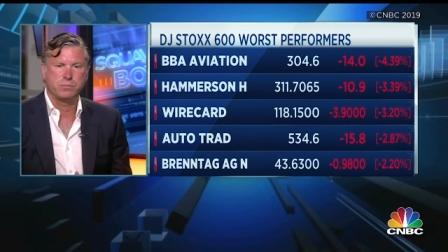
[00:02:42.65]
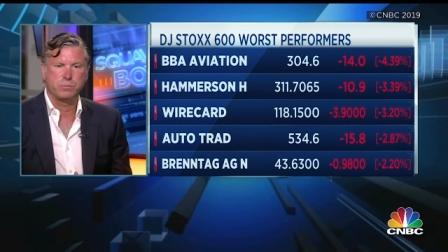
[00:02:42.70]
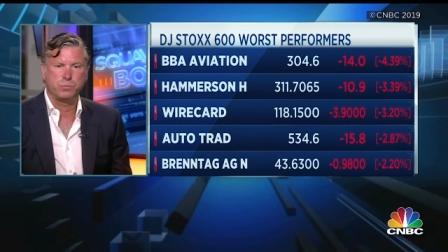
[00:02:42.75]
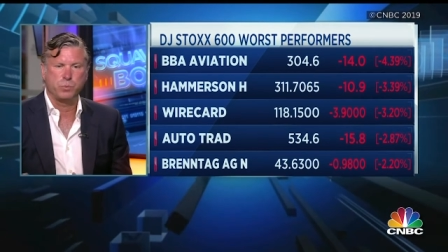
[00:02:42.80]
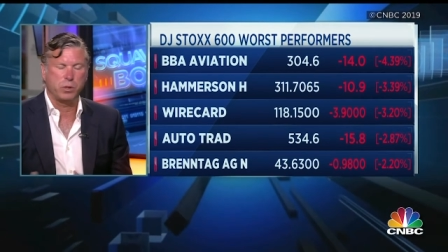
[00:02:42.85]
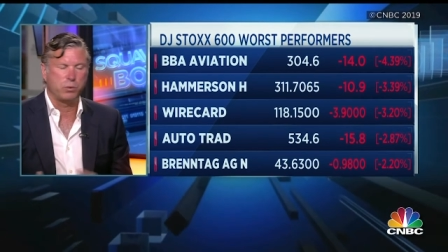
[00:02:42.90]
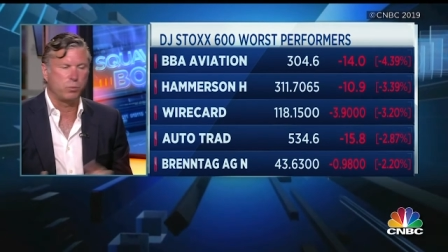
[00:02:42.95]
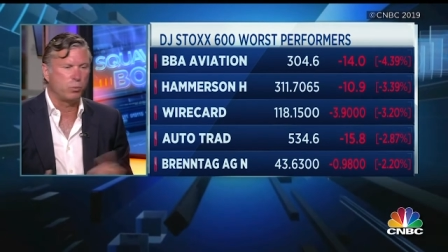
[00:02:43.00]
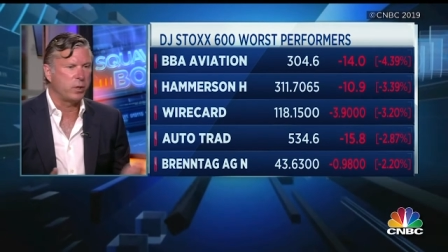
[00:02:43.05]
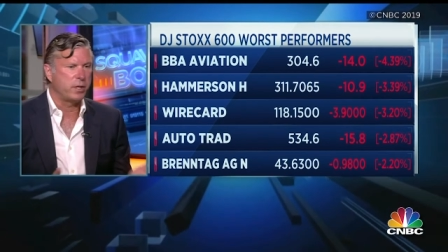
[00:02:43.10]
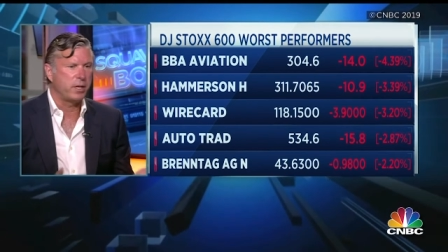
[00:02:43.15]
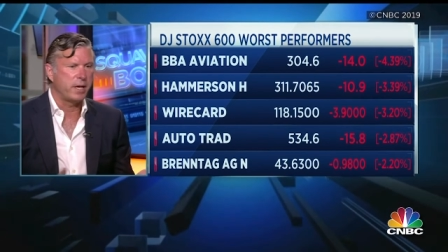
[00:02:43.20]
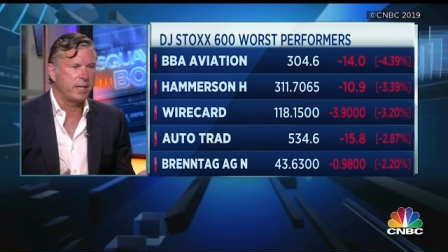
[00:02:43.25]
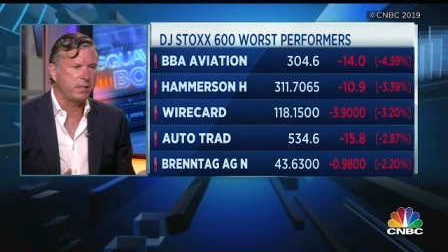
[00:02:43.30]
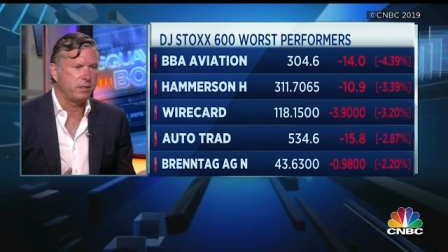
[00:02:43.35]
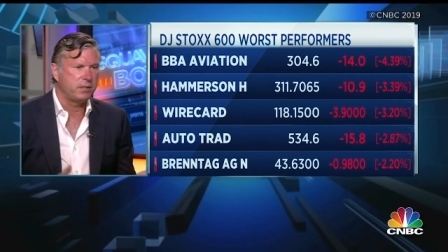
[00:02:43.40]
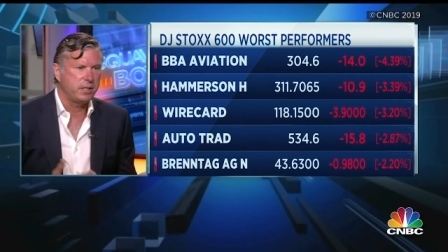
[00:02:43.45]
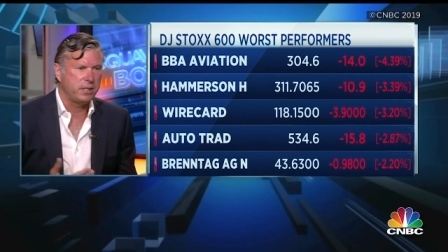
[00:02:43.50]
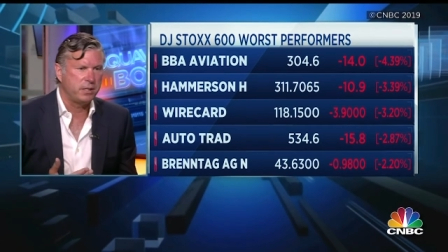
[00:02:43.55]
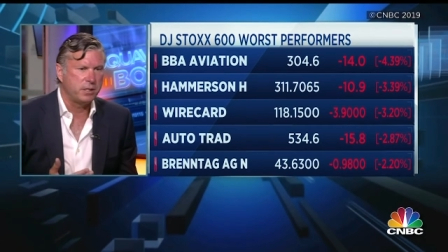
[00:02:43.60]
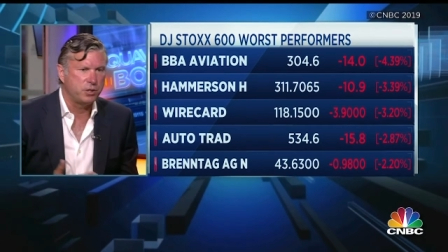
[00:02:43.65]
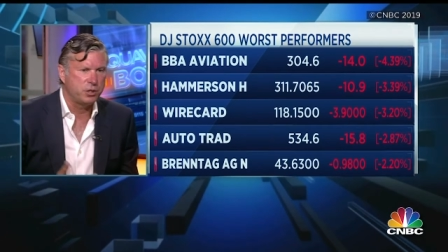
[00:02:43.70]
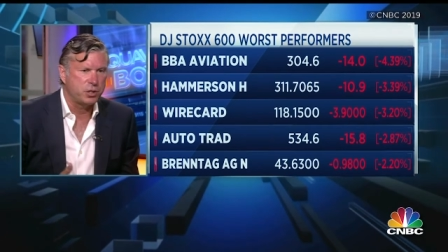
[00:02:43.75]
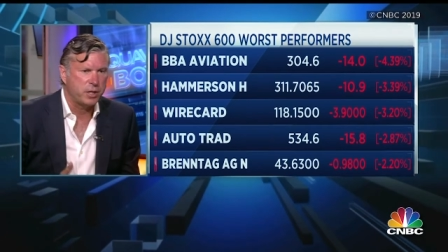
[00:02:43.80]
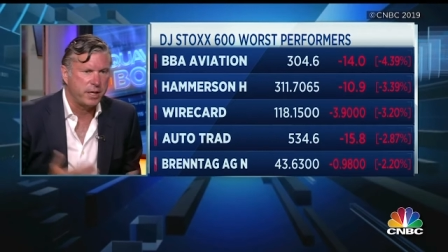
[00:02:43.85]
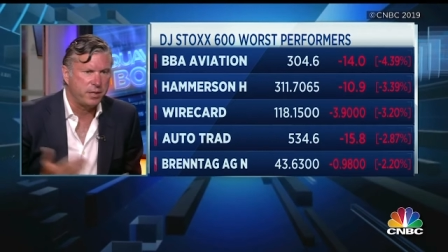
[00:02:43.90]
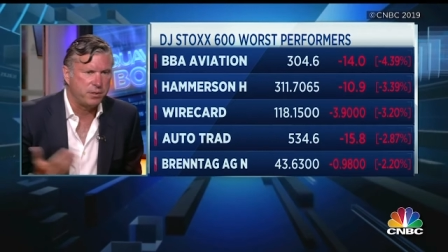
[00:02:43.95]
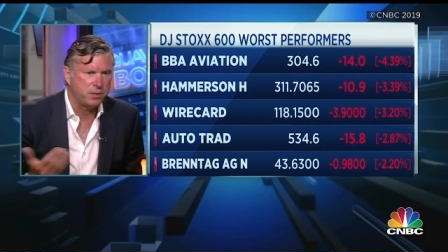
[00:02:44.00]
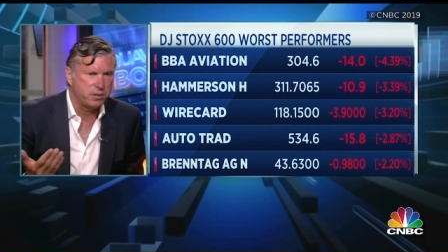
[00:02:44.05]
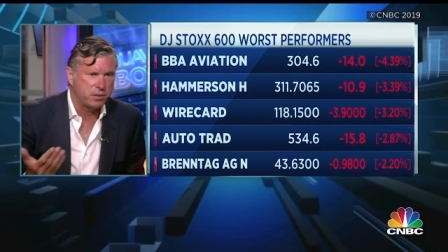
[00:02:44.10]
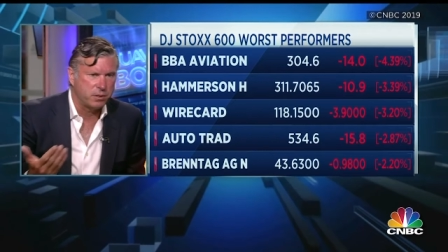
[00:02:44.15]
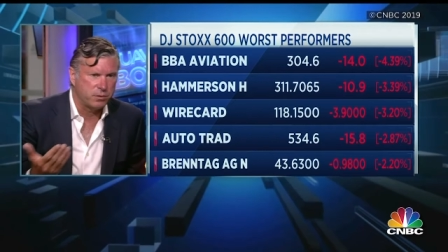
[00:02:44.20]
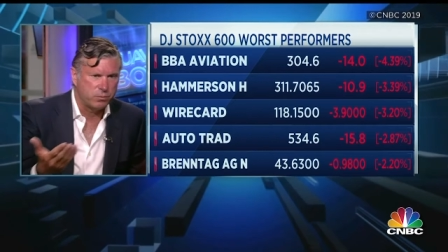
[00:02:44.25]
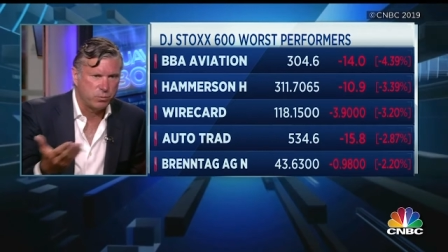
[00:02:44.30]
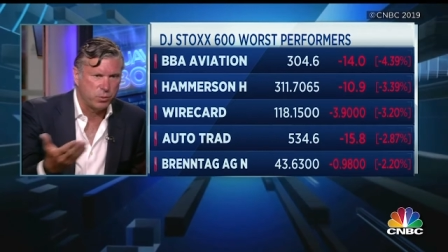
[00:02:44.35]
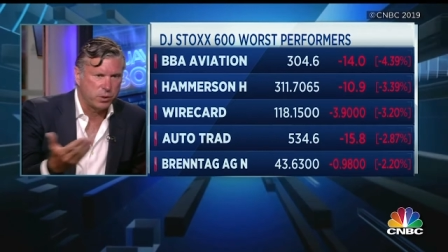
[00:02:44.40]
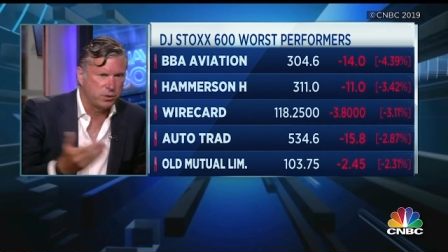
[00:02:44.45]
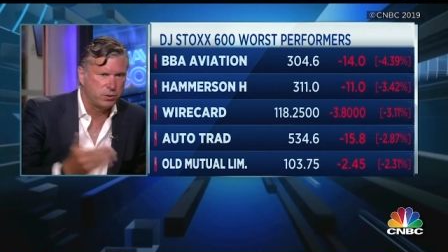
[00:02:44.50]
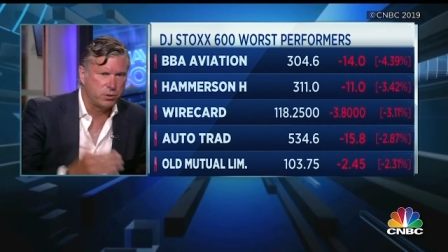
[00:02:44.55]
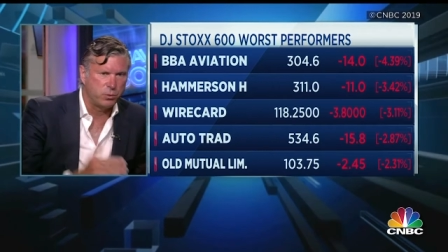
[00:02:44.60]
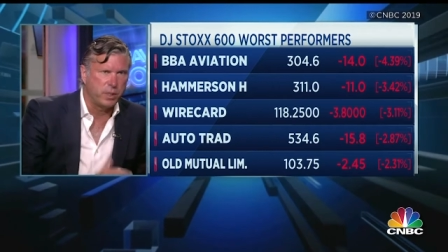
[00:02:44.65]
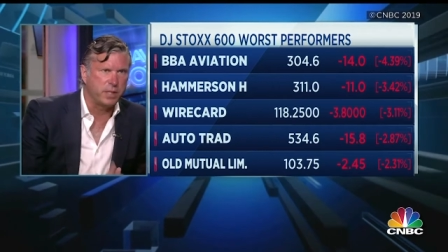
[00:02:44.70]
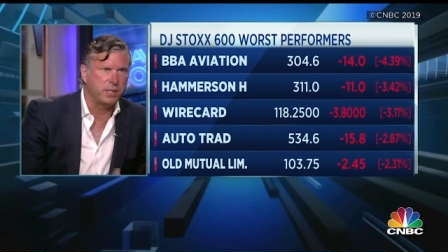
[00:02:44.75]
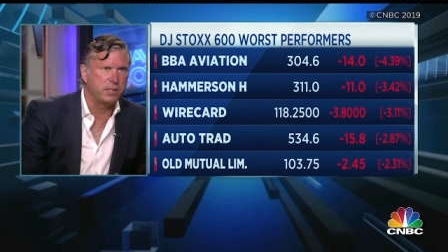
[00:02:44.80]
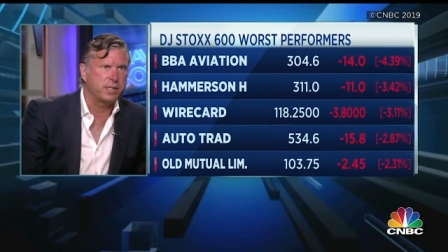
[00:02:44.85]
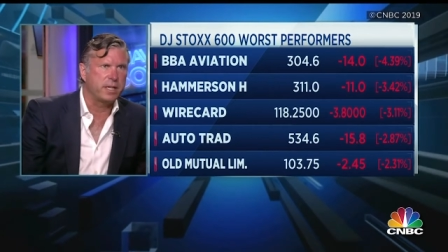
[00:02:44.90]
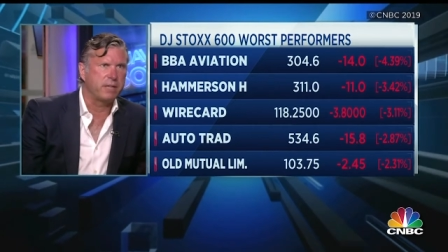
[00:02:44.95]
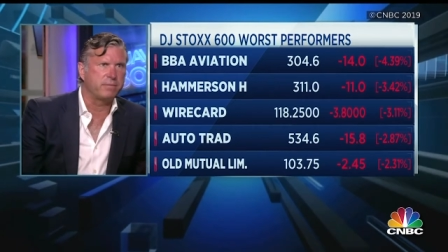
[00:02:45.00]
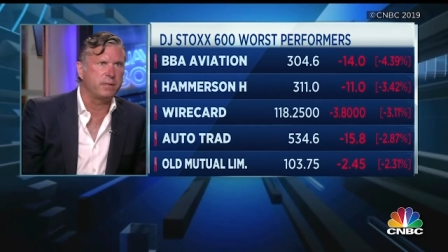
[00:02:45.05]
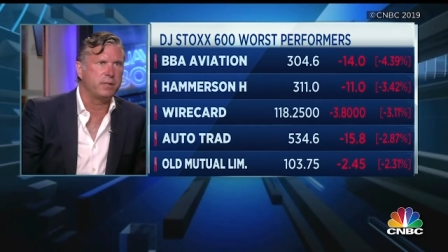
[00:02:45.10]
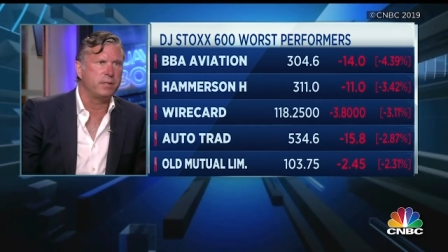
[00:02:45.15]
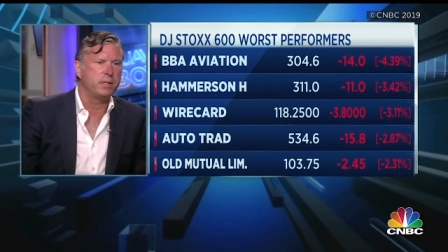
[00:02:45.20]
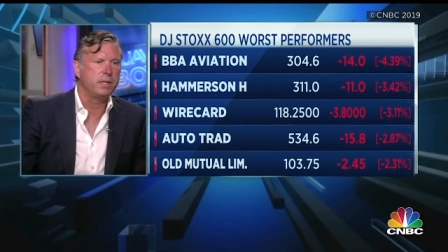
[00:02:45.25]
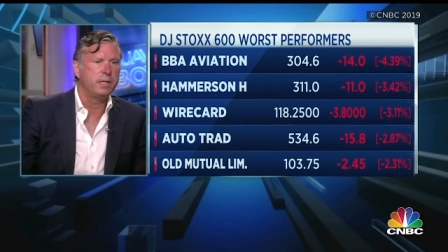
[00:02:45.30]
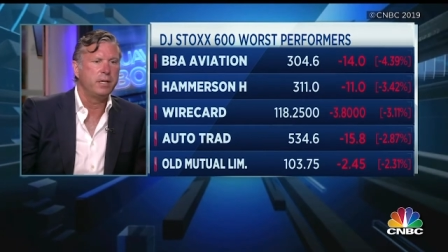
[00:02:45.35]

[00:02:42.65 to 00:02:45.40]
119 and change to 127.